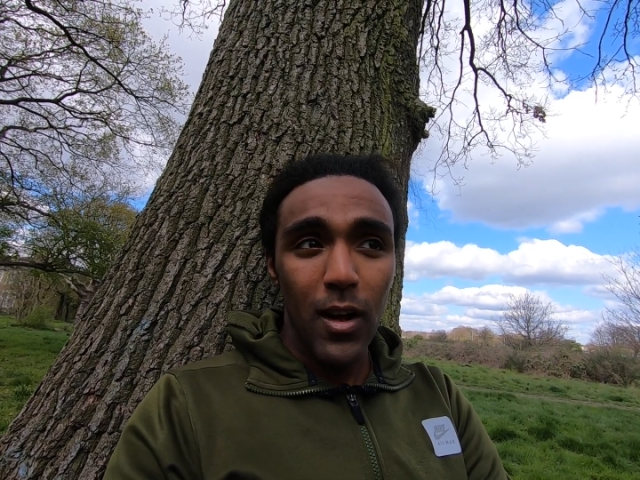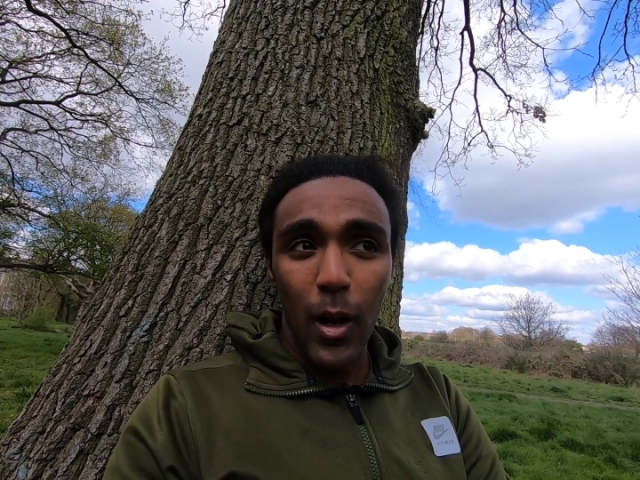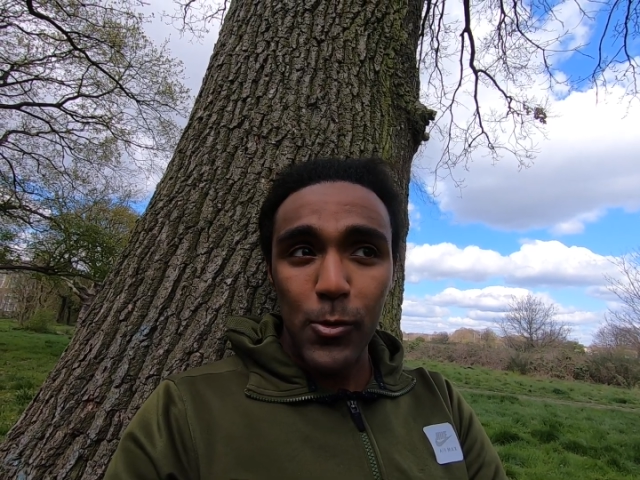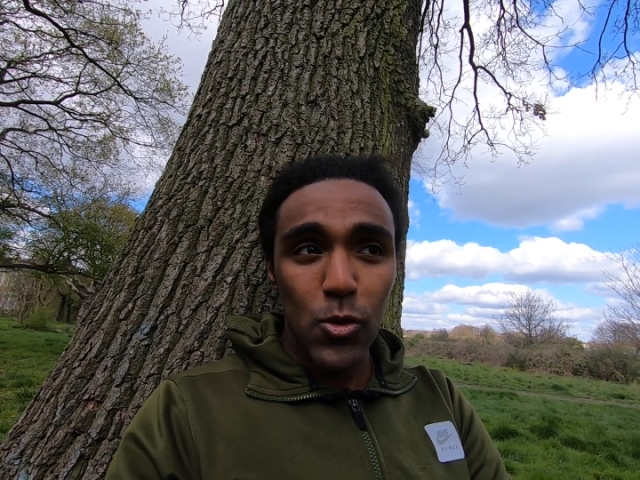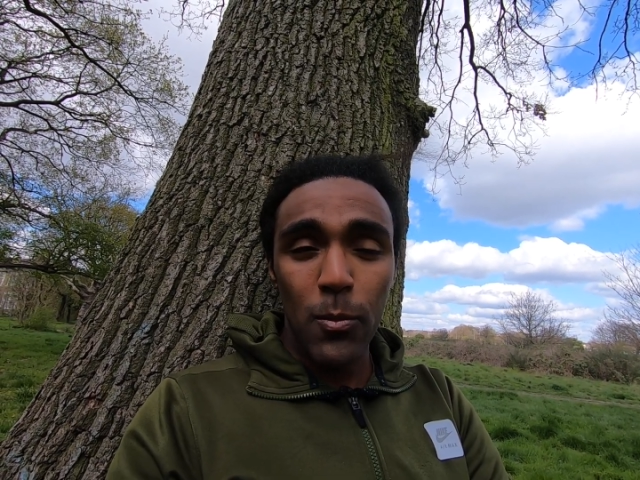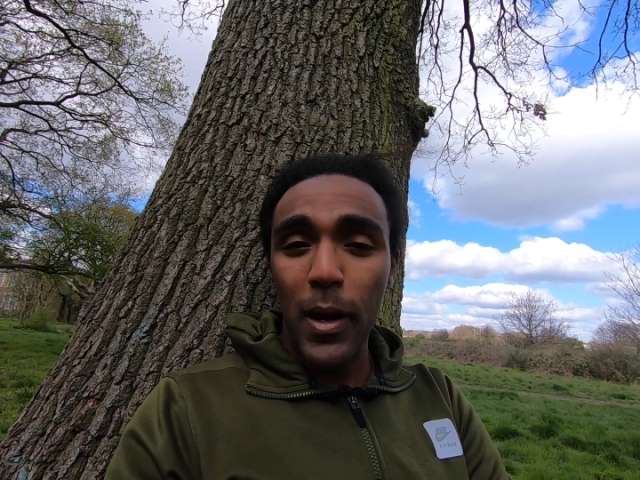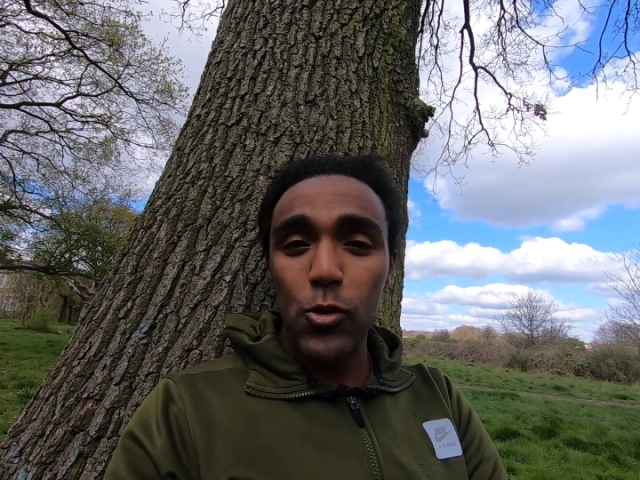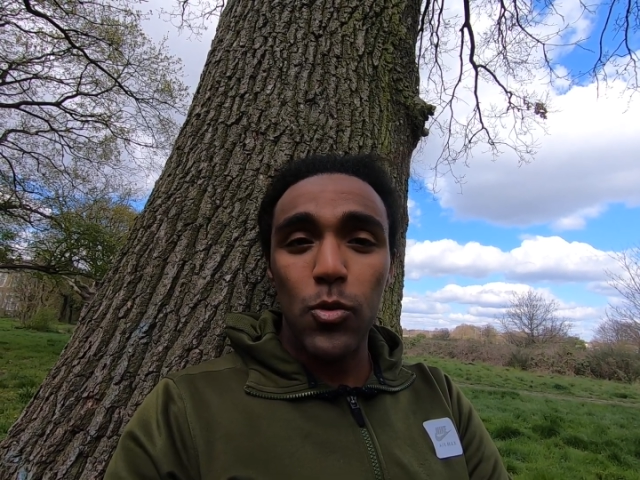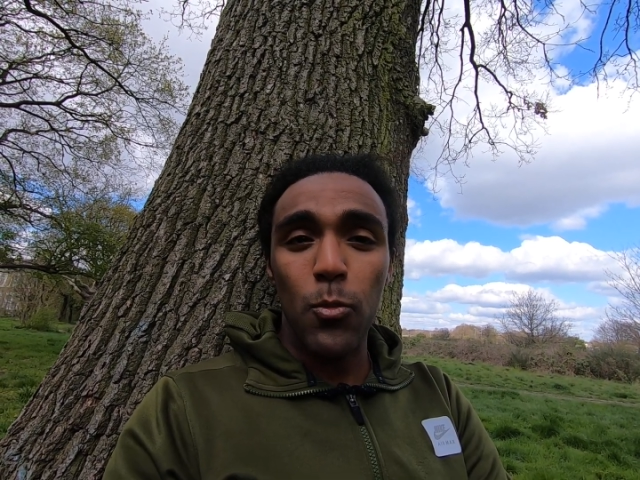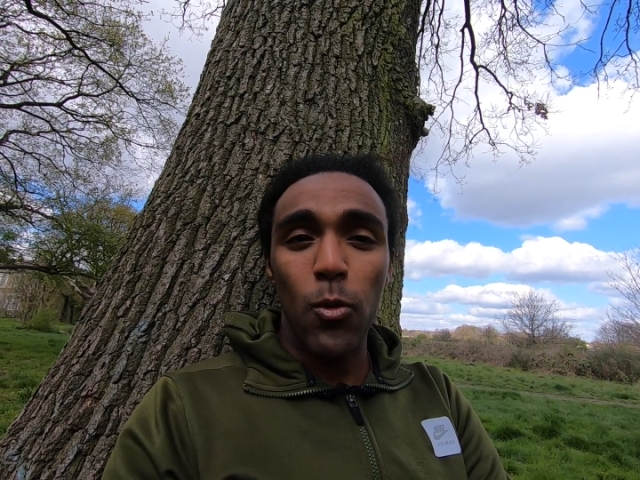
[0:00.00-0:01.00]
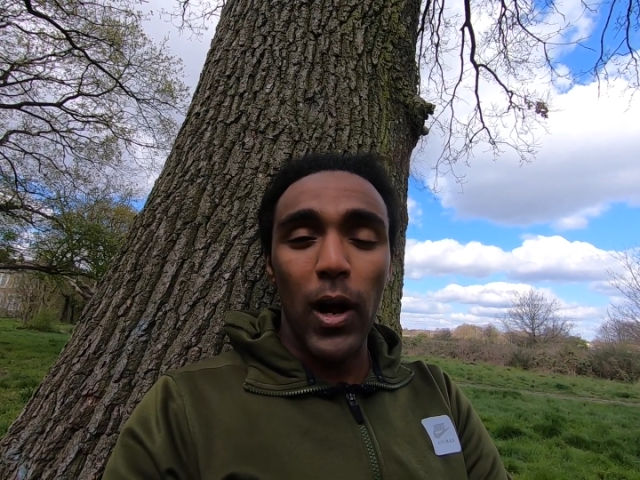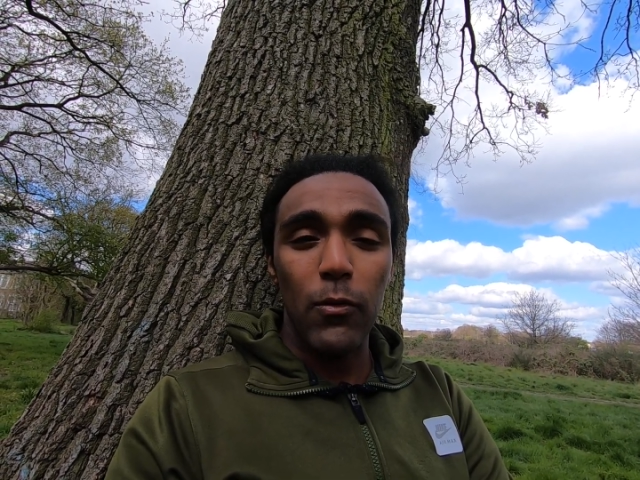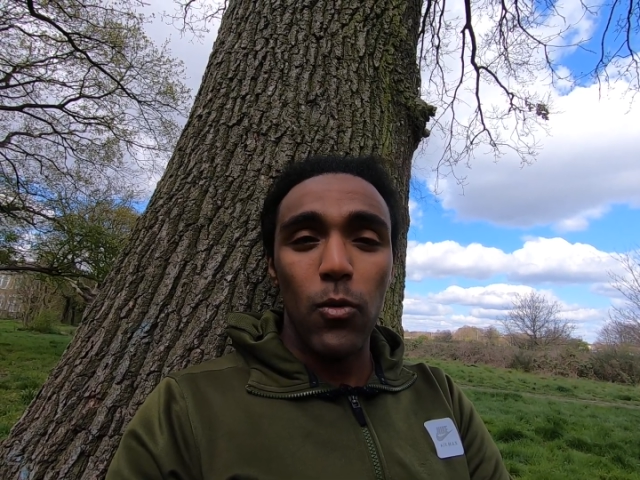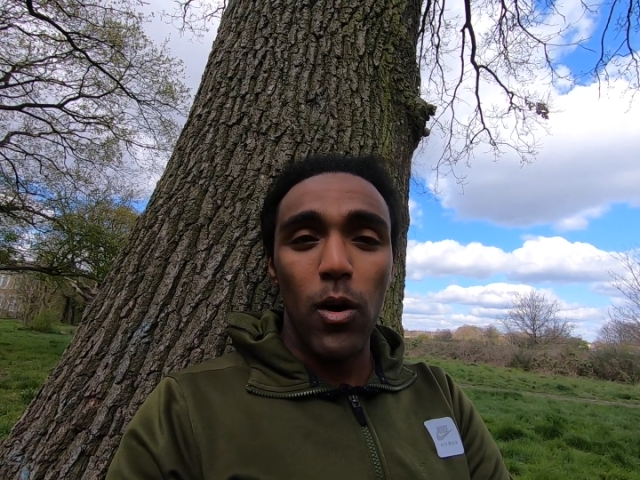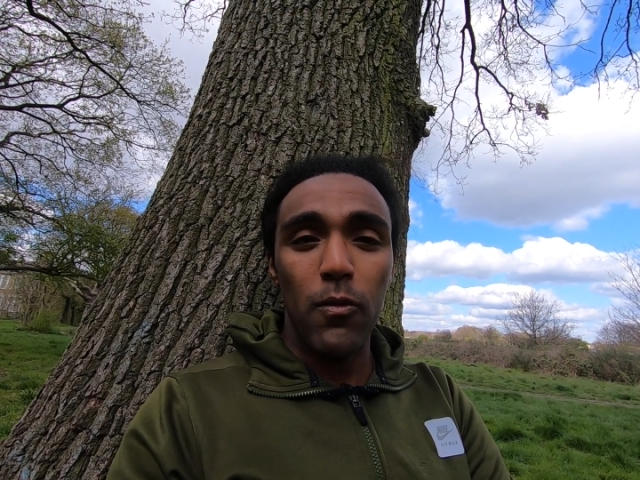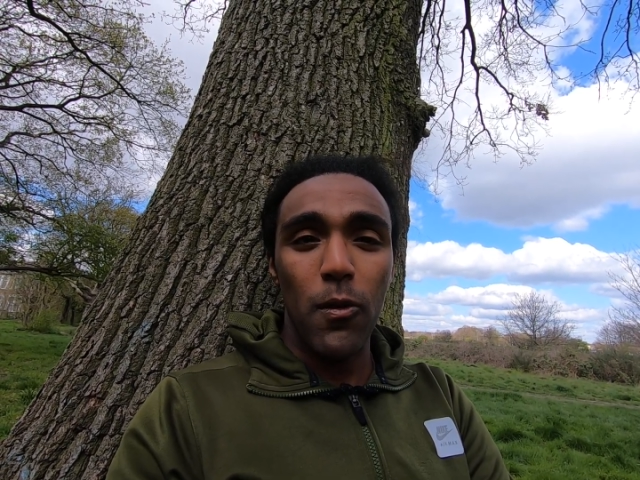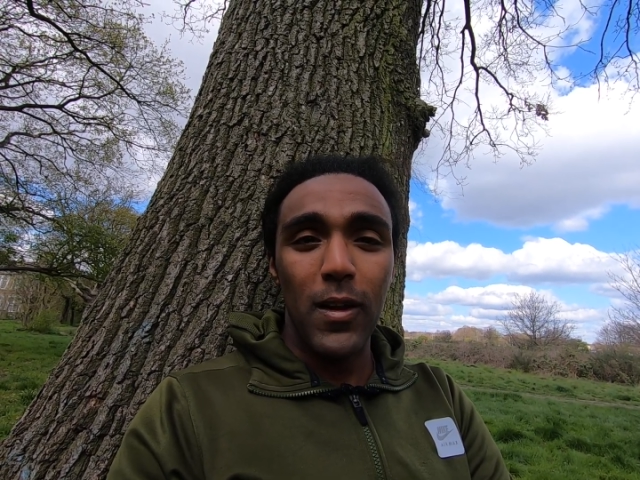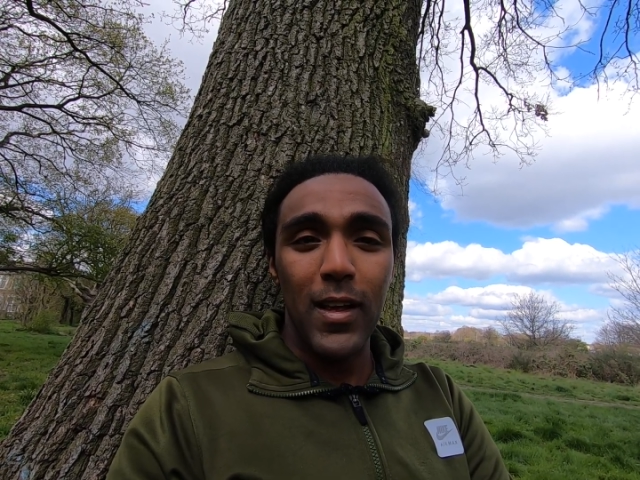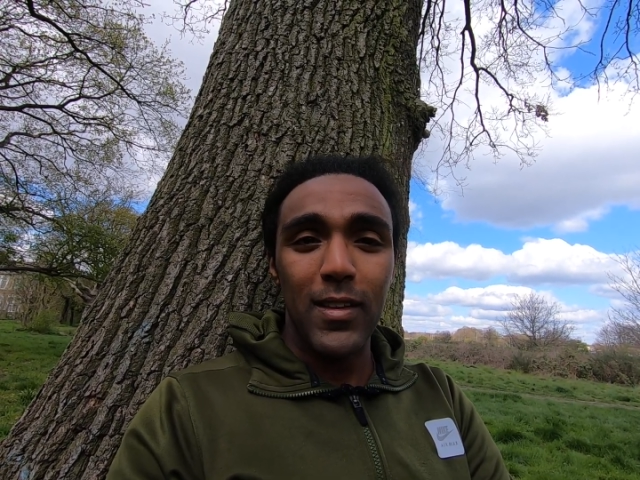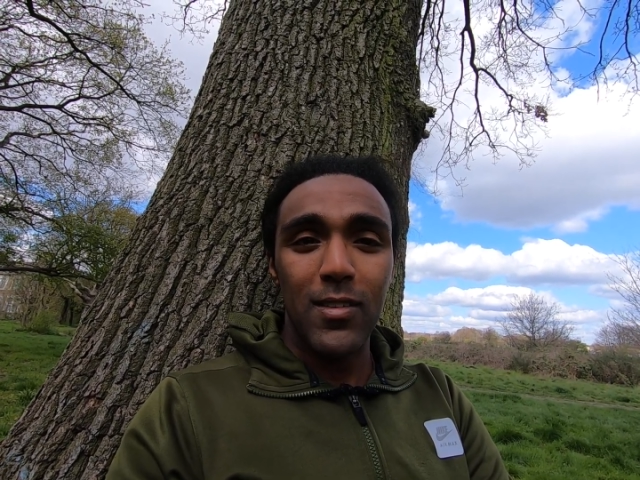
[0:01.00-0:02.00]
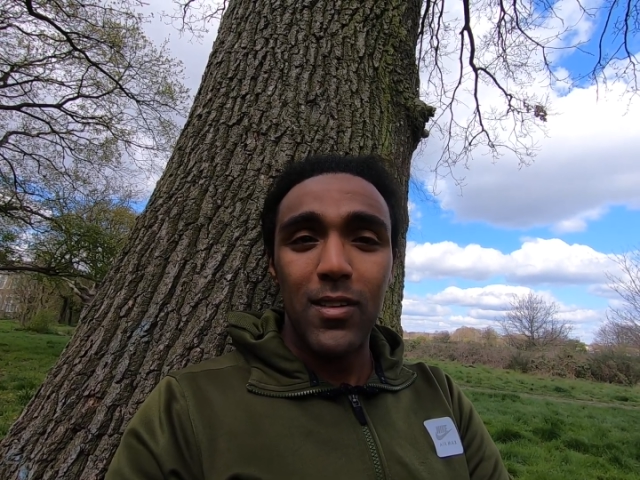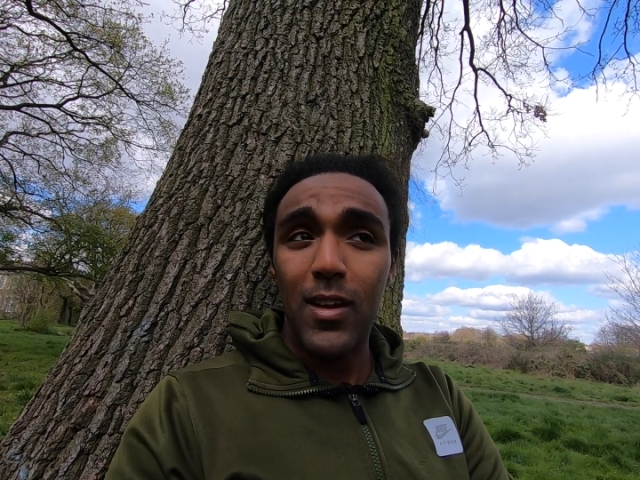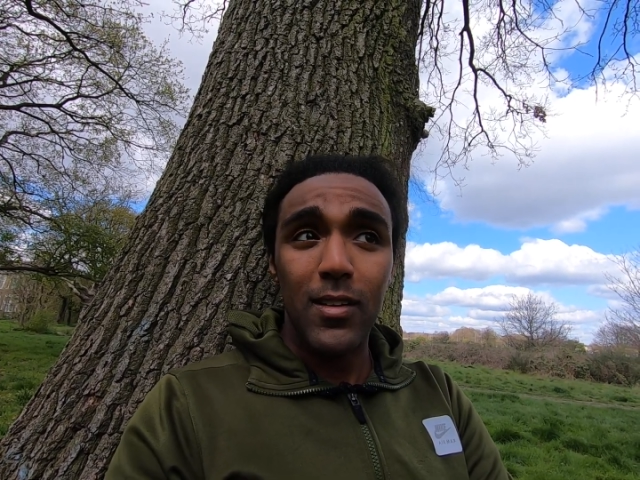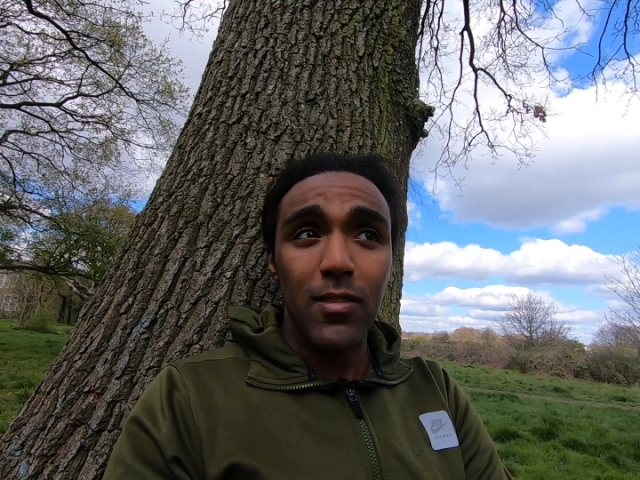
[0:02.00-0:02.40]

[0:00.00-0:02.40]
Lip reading: I'm sure Matchroom will have her over again this year.